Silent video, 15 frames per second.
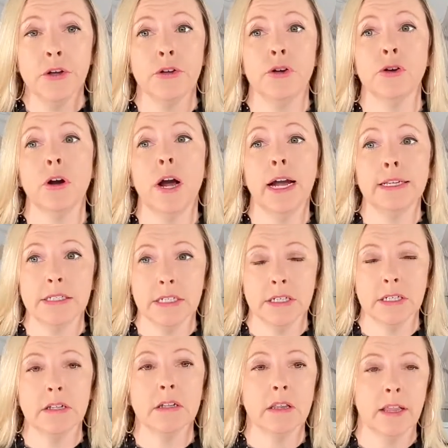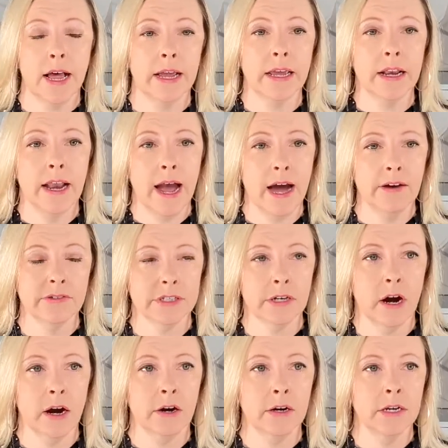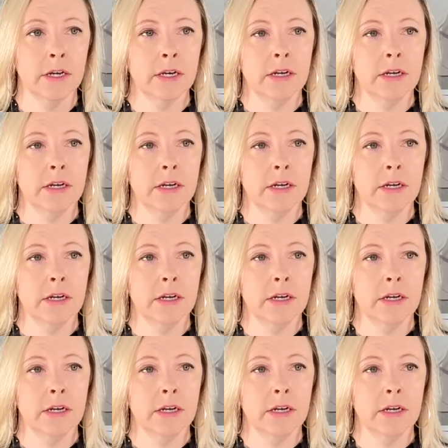your ideal client avatar.